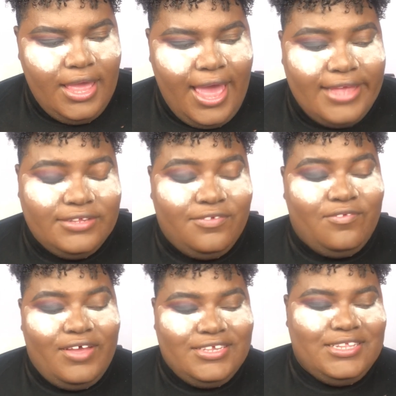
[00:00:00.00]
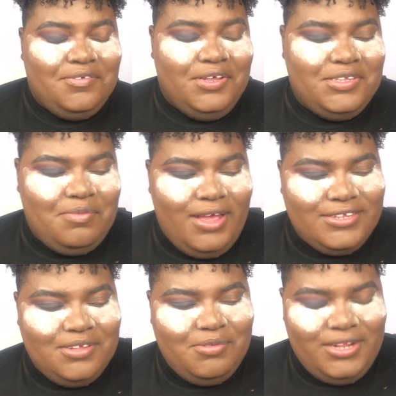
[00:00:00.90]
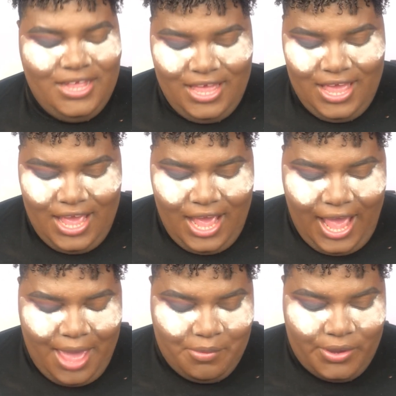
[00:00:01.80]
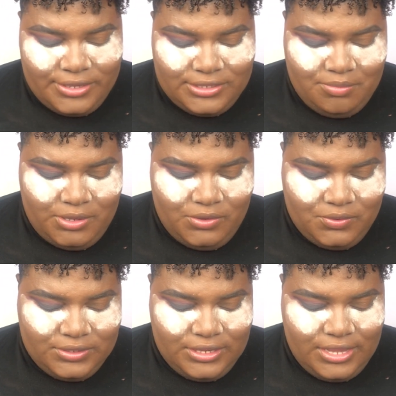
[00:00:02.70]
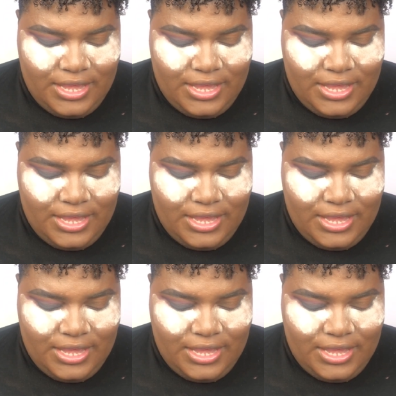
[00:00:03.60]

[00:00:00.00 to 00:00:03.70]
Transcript: as festive as possible, I am going to be using